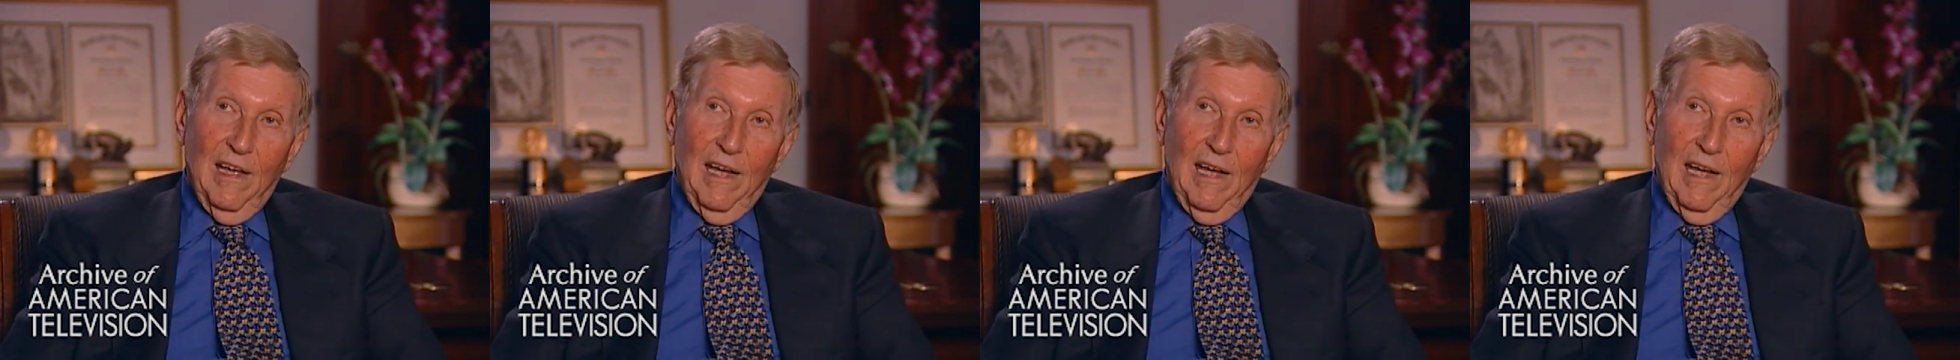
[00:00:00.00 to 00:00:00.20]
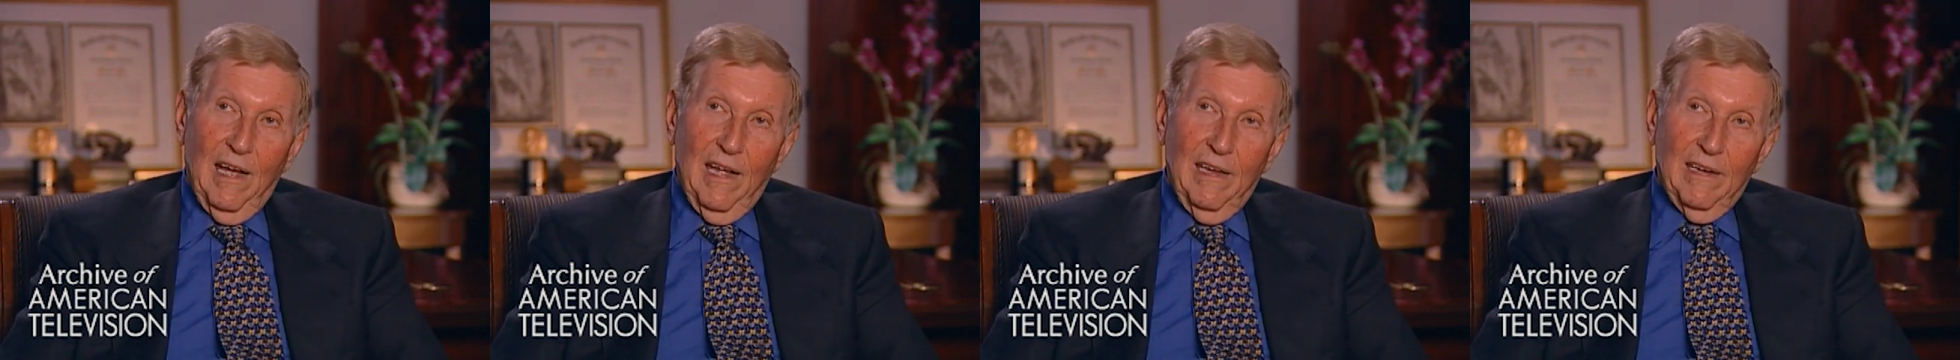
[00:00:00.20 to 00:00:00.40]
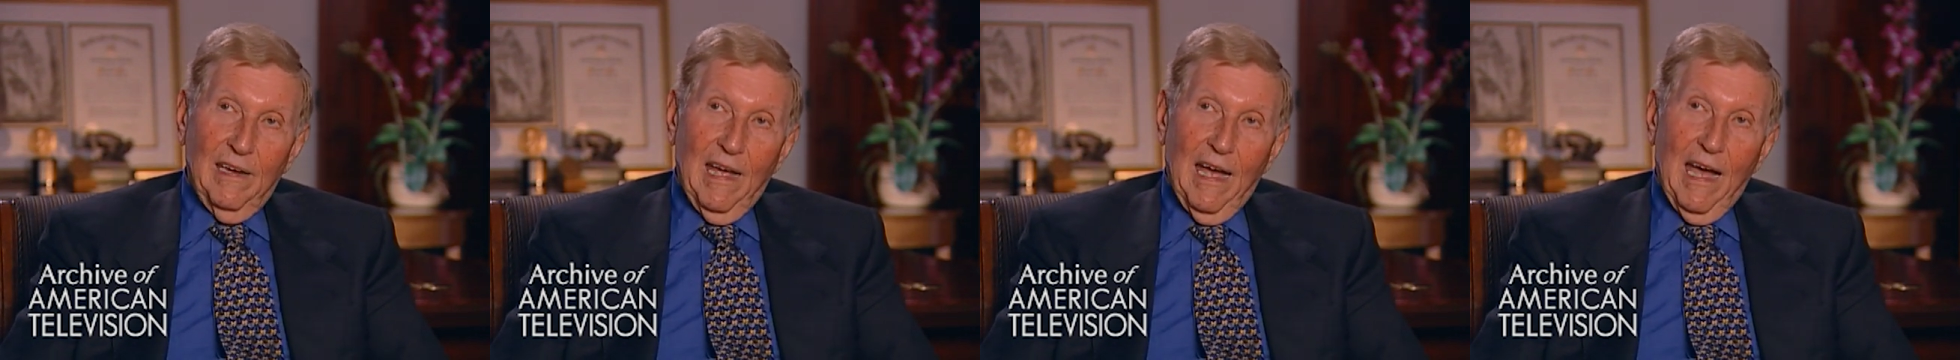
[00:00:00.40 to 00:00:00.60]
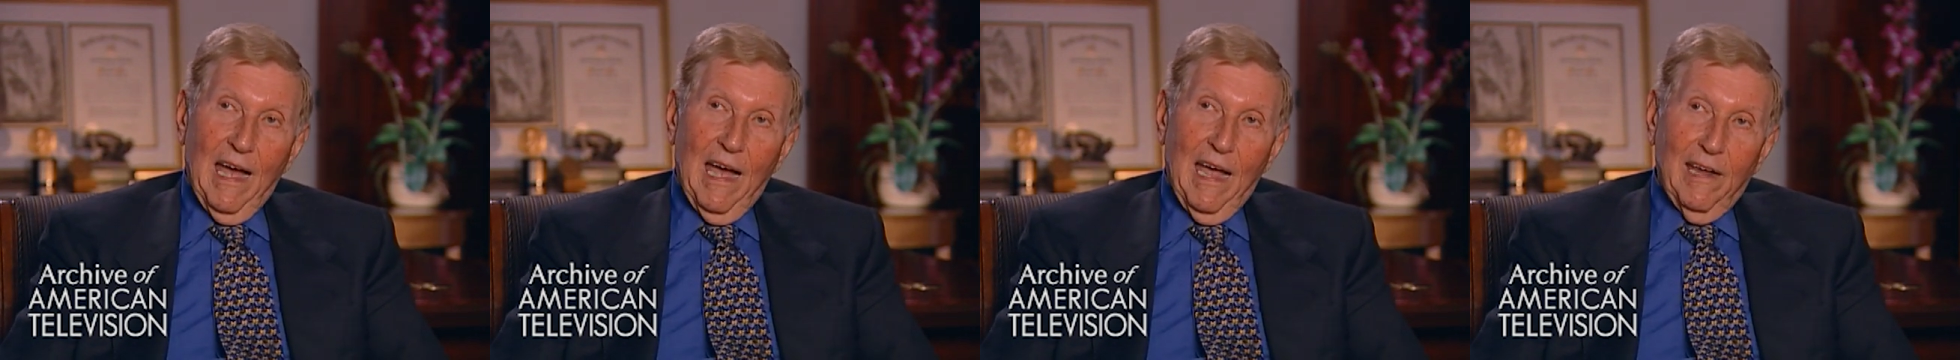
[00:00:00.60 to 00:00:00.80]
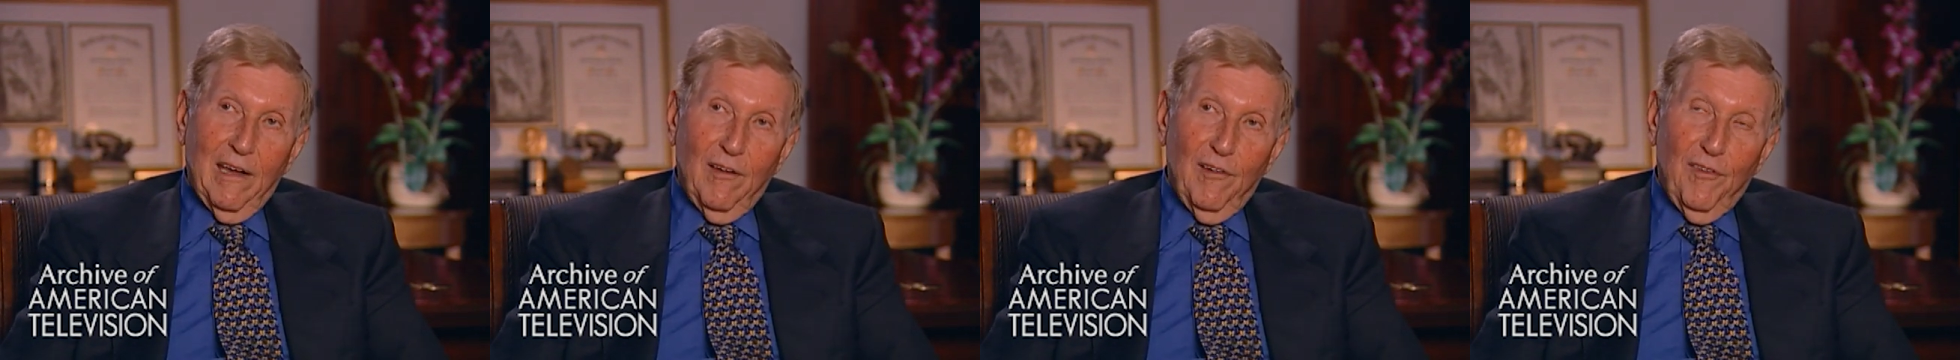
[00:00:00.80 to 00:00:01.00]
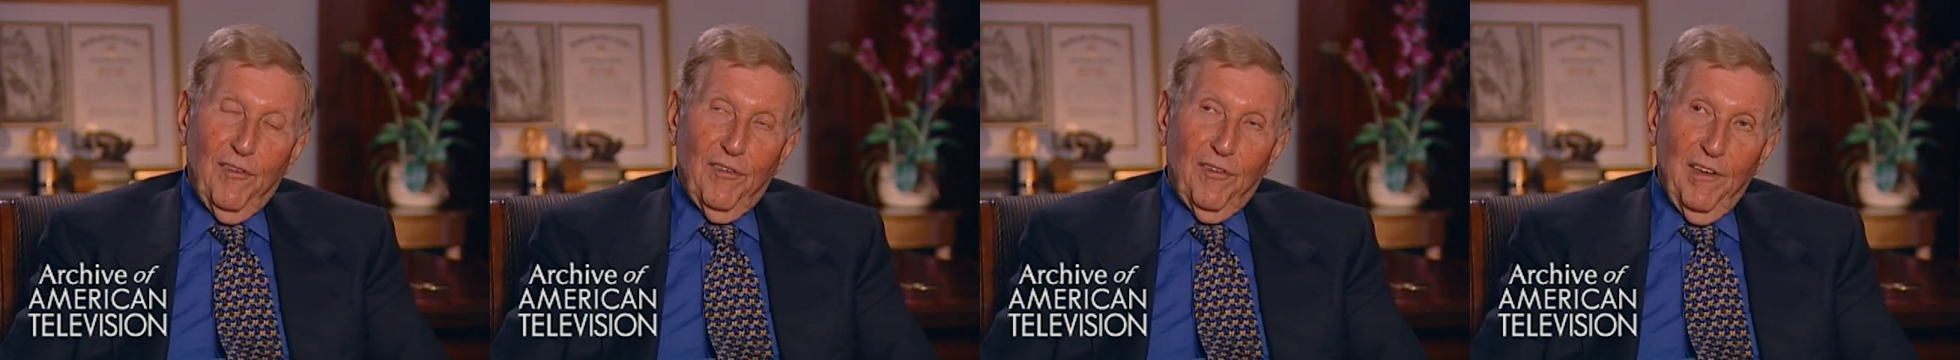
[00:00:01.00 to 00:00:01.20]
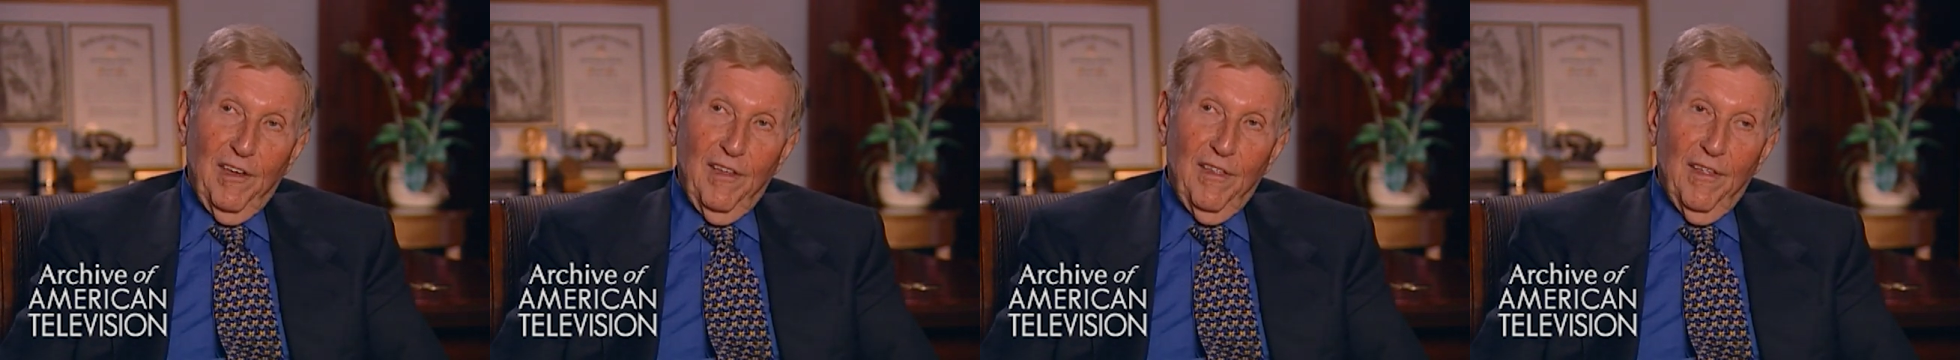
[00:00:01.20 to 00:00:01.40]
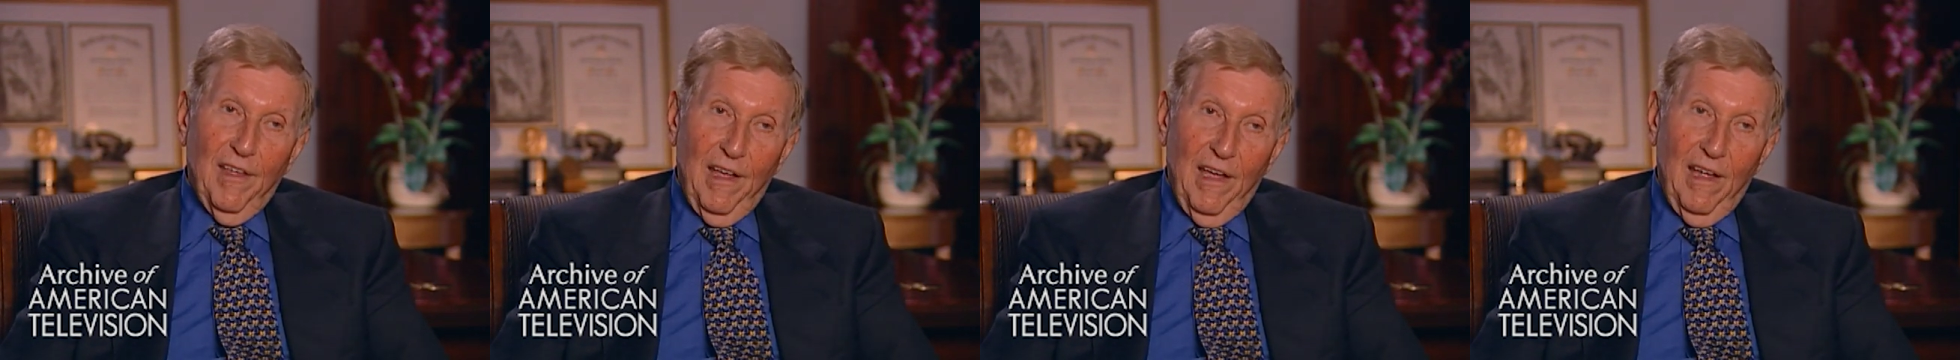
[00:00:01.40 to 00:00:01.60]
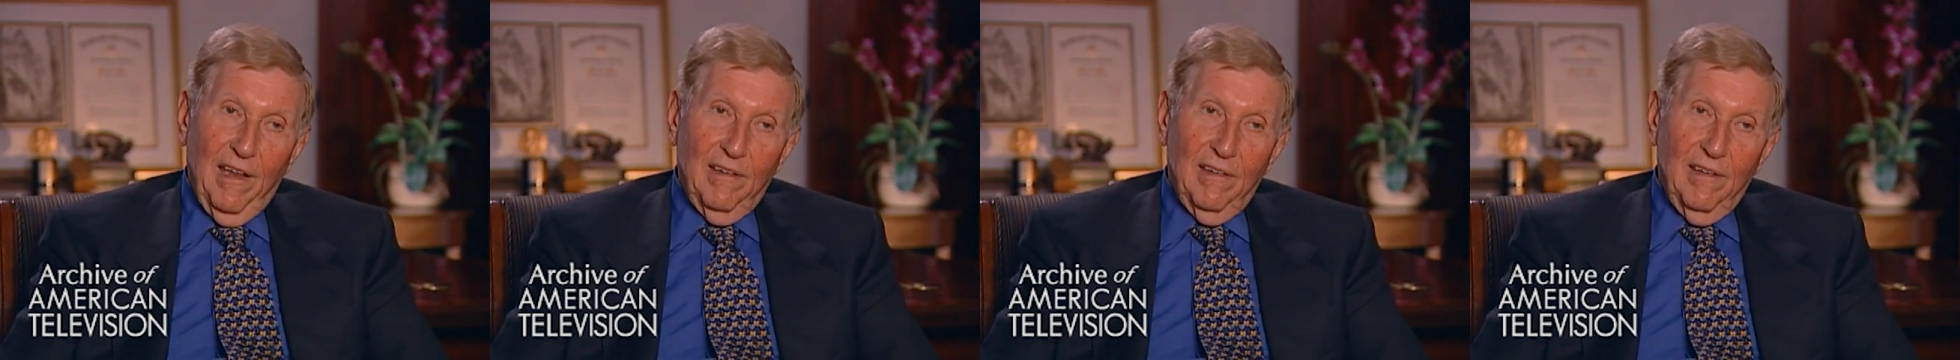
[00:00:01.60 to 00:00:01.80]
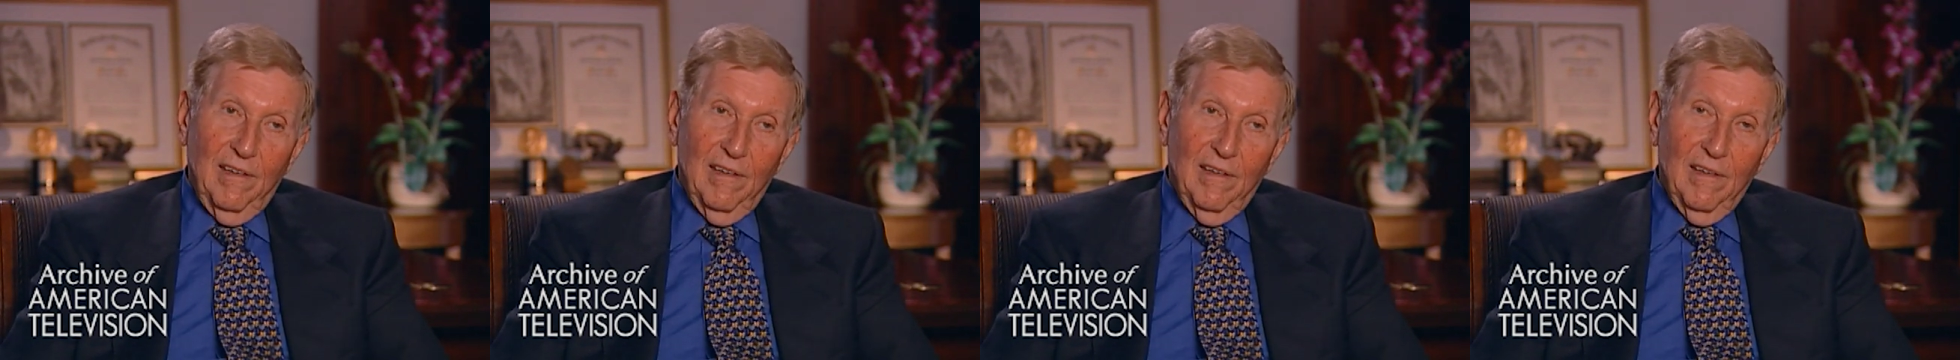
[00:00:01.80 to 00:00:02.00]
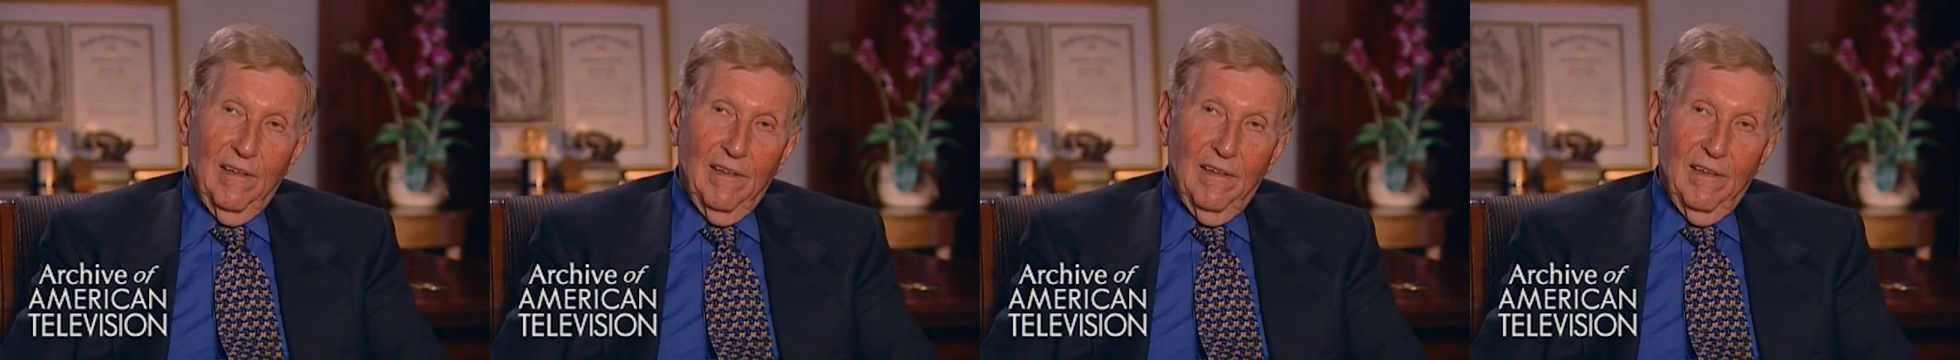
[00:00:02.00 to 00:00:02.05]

And I could see then